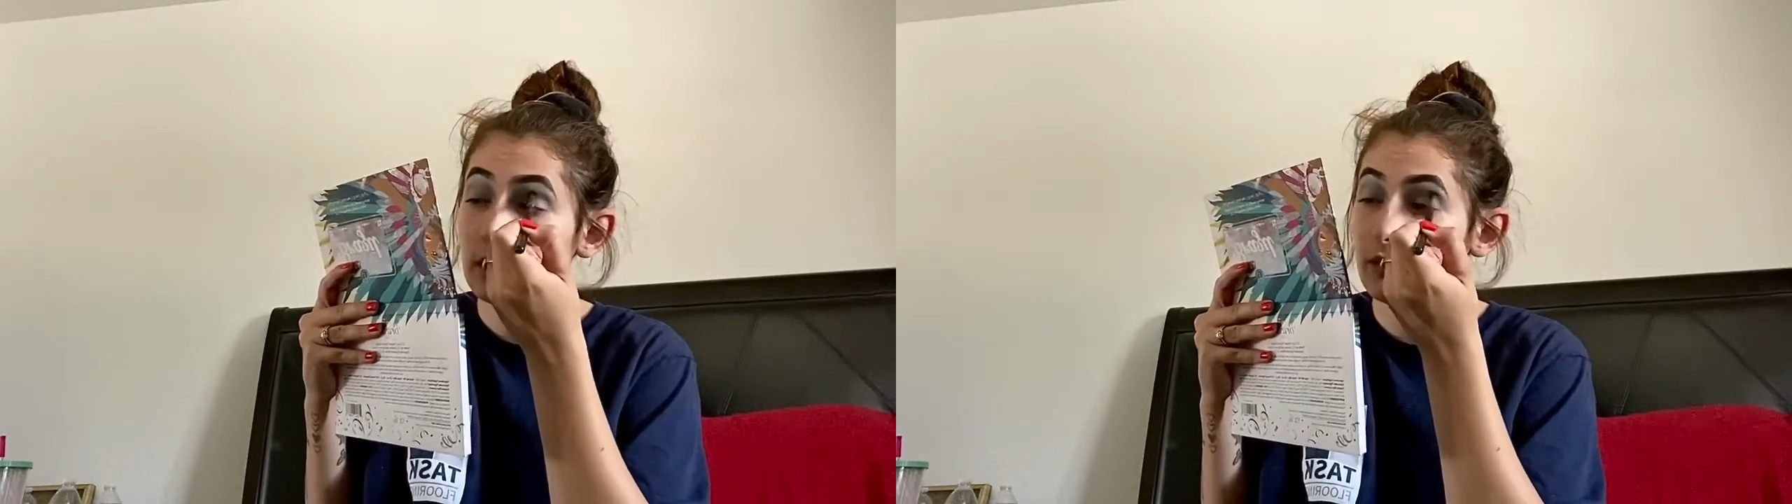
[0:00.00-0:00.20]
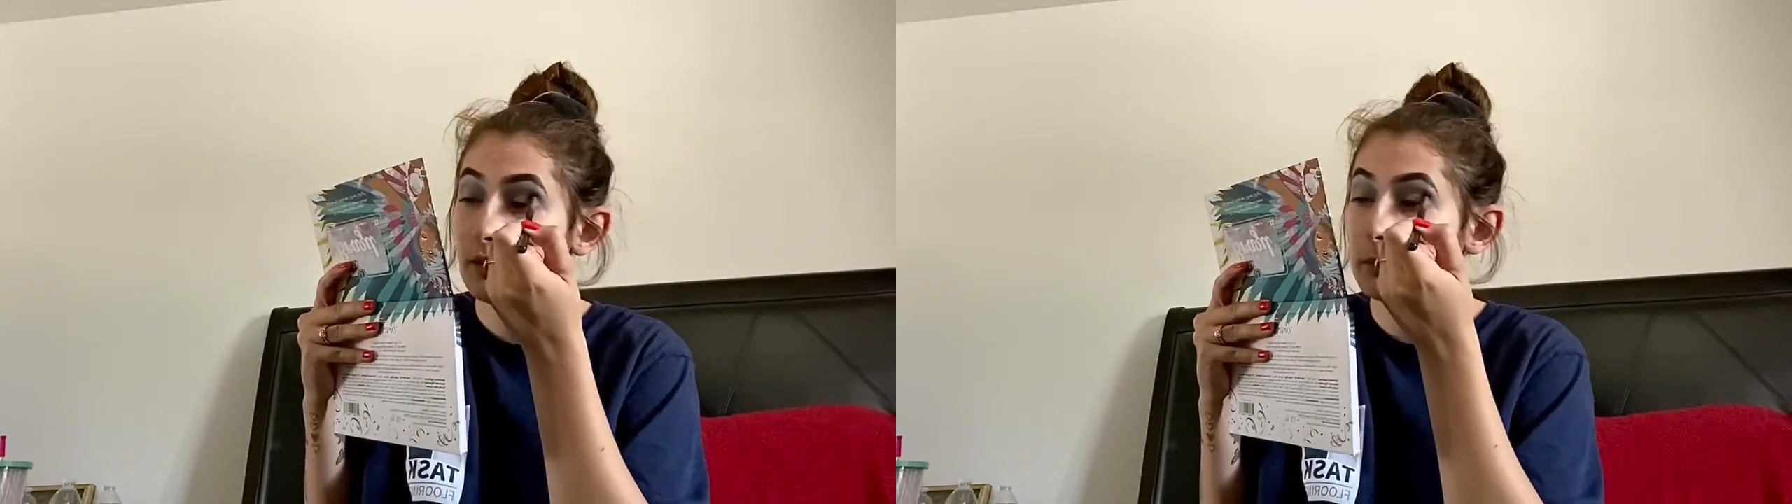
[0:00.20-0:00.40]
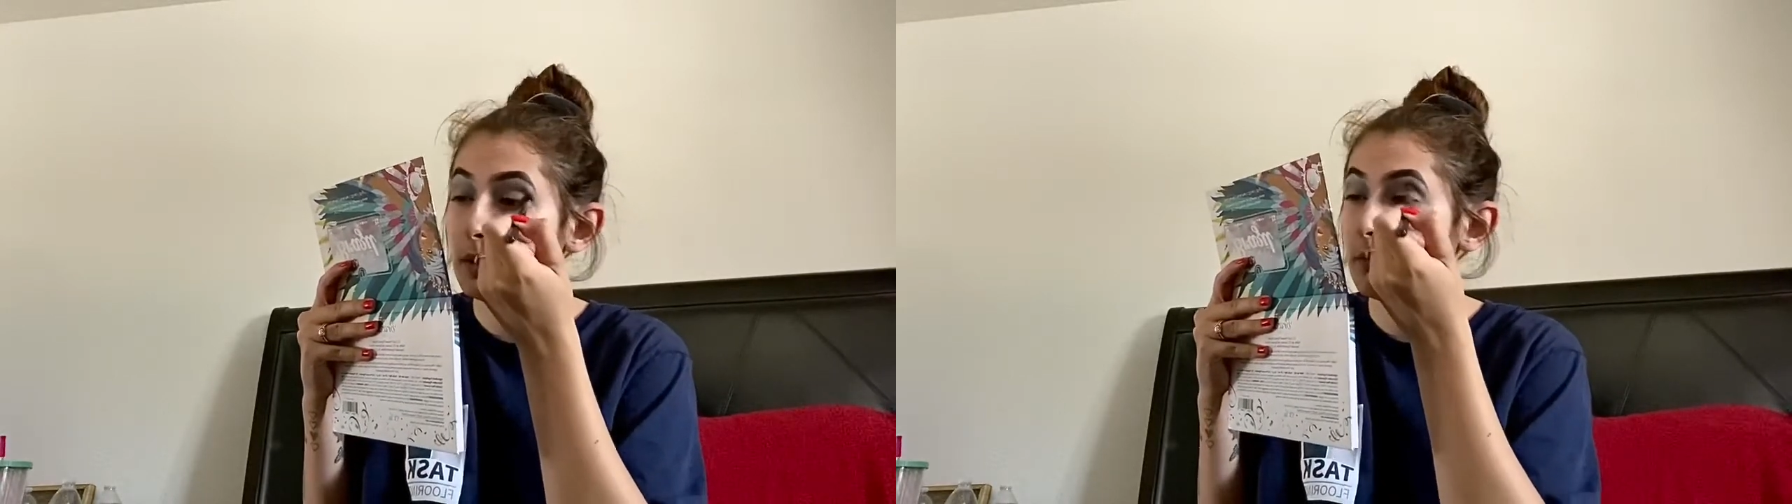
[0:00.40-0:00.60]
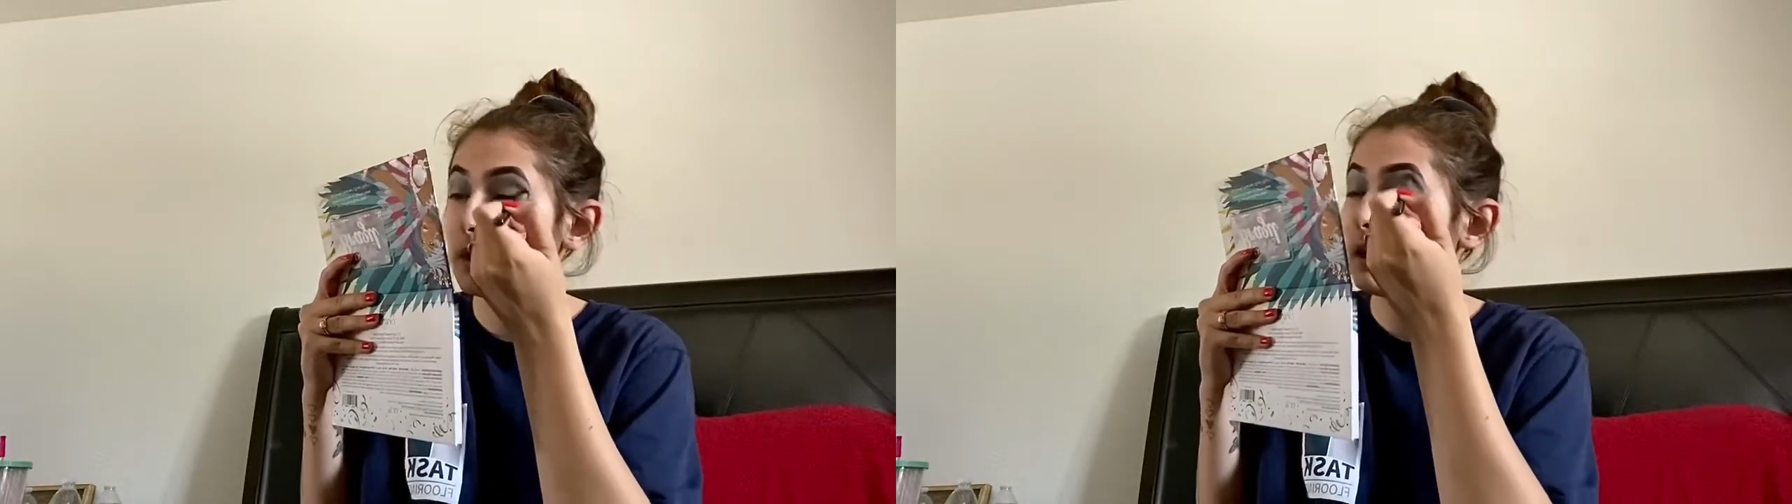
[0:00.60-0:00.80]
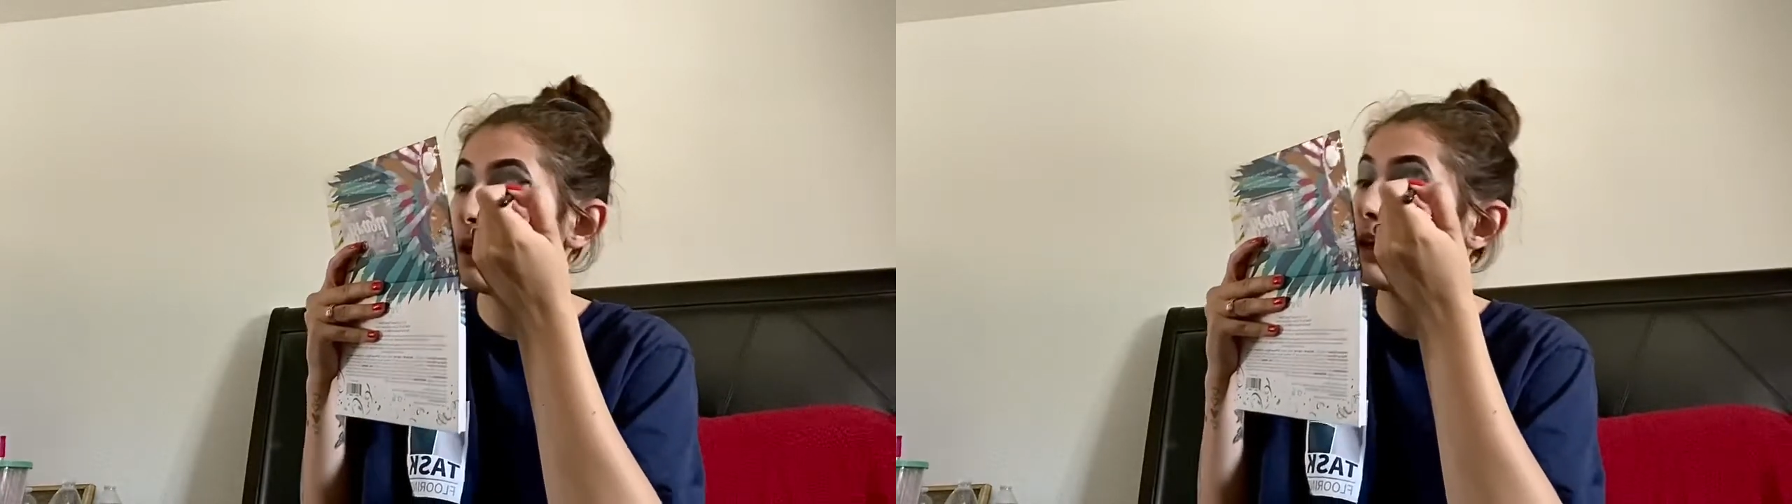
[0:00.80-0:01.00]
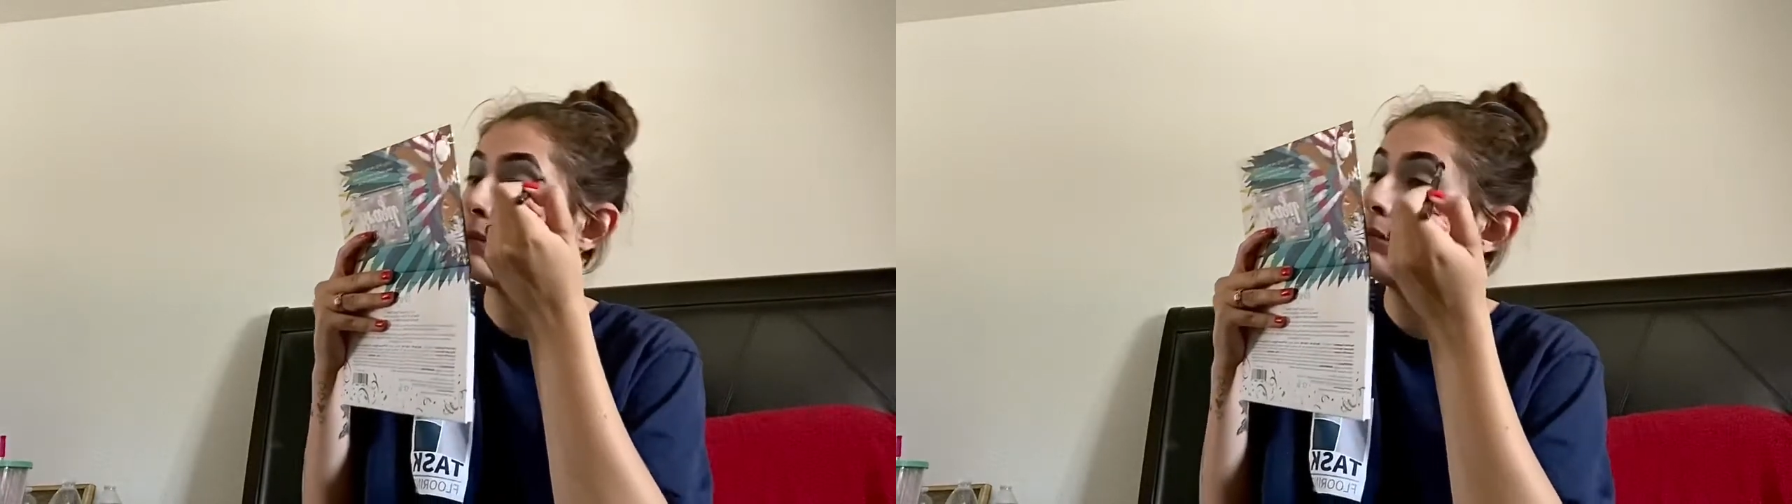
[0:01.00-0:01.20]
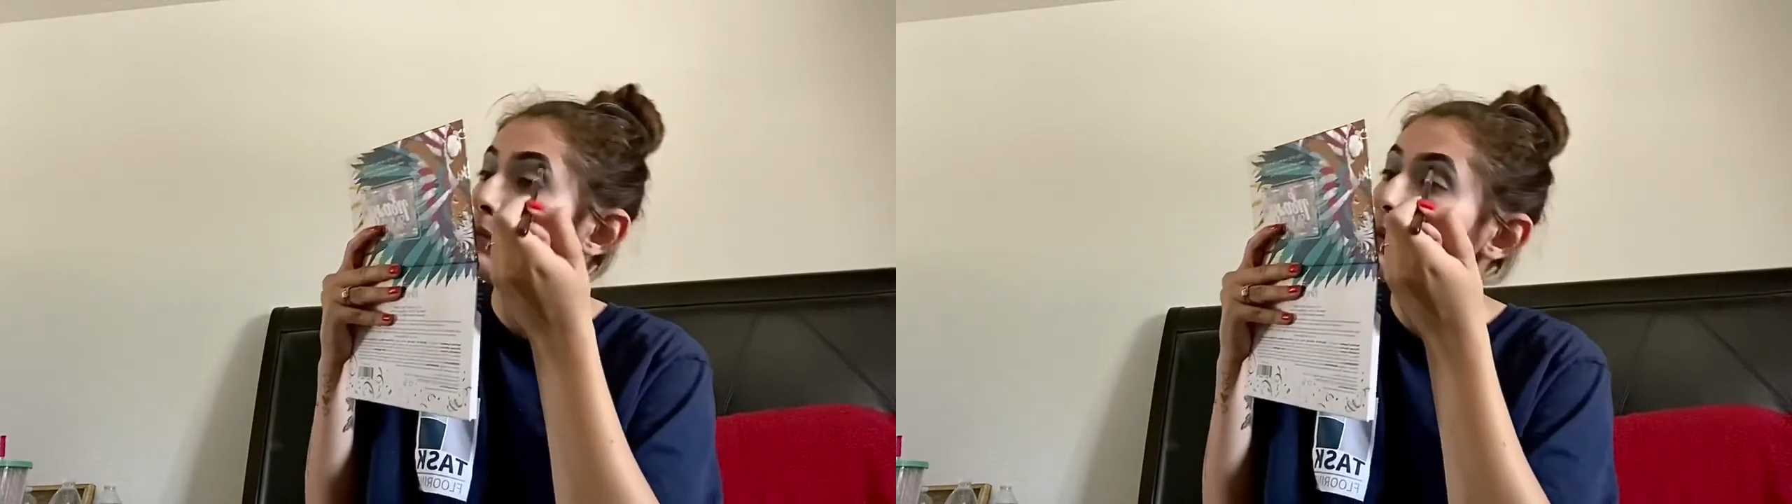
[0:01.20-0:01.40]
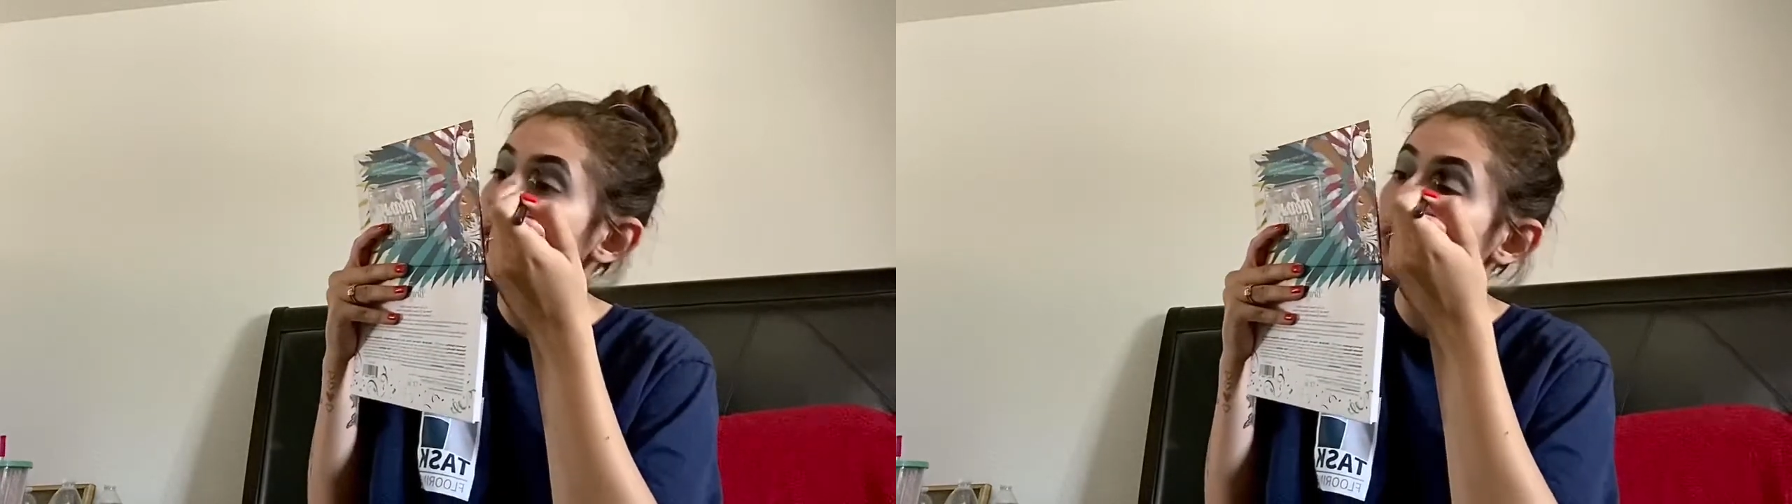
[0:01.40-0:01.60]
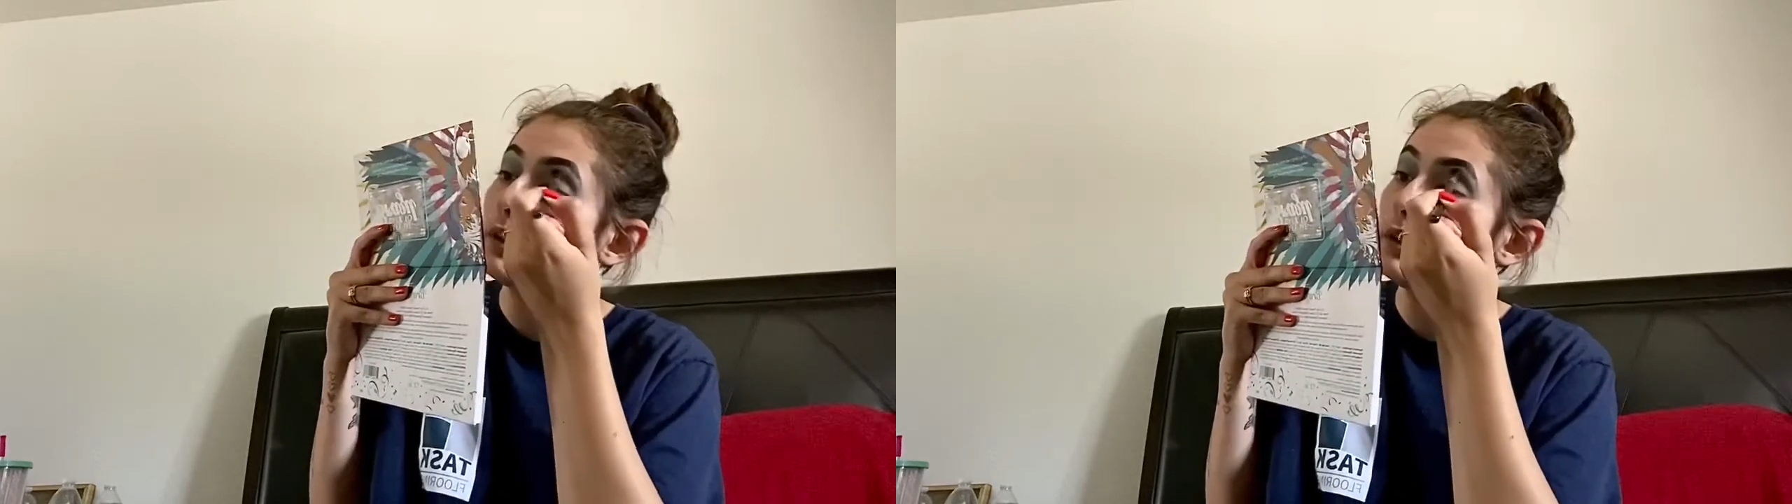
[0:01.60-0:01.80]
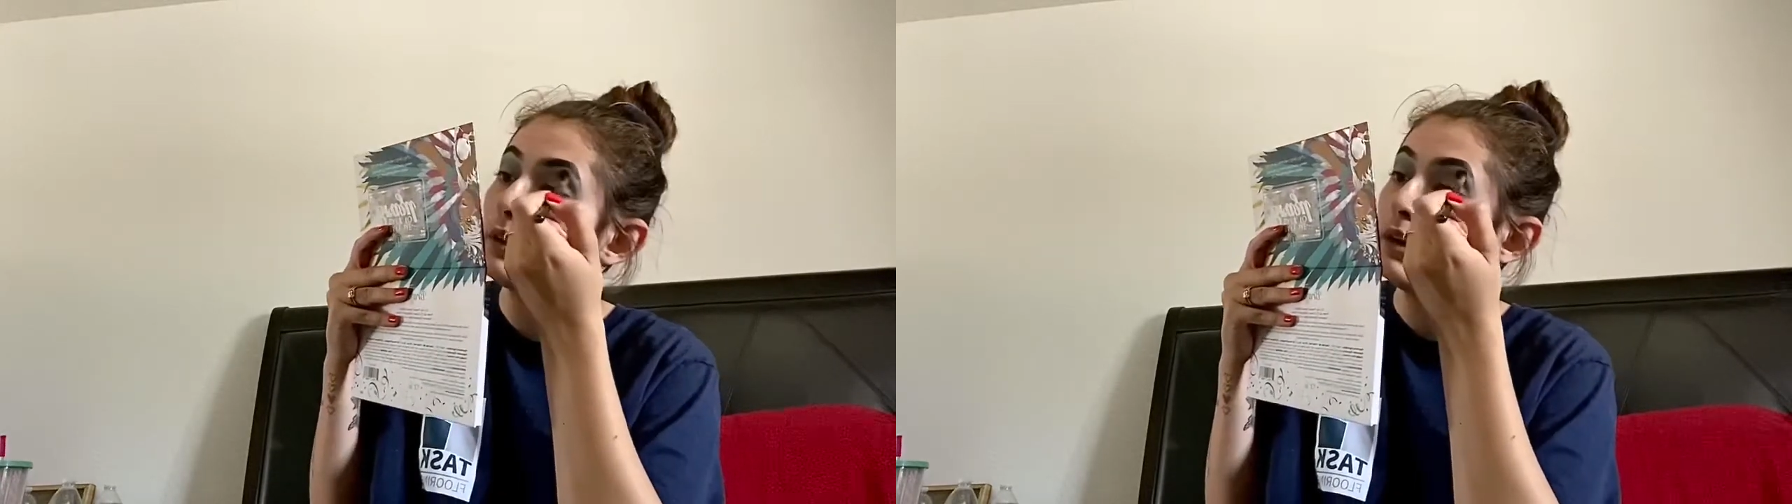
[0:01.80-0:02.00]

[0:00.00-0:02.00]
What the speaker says: if I'm gonna want to add more.